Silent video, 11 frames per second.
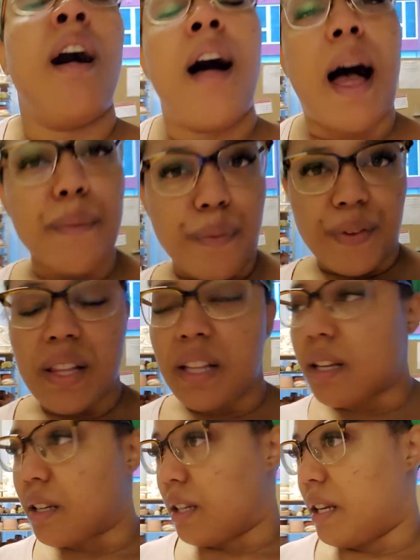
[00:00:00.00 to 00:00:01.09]
I'm feeling
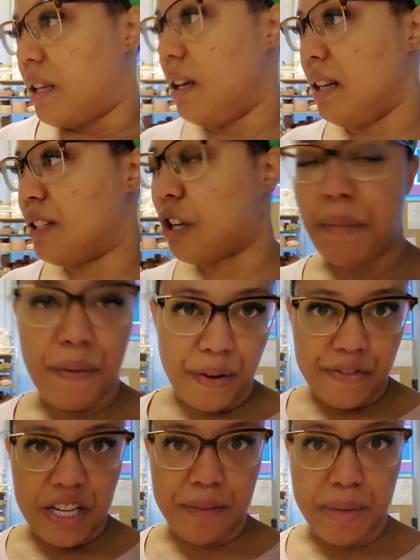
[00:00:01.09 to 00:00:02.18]
good. It took me
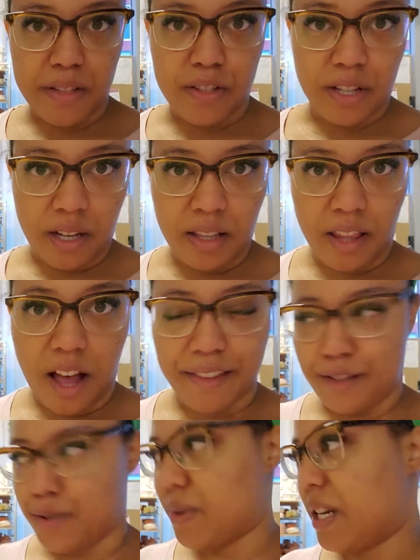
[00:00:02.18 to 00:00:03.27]
fifteen minutes to unlock
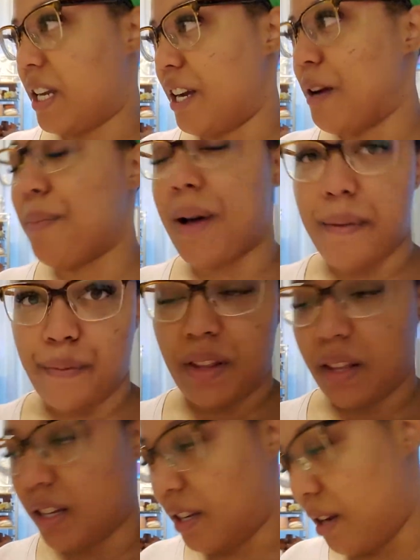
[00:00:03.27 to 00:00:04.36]
the door here, but I'm feeling good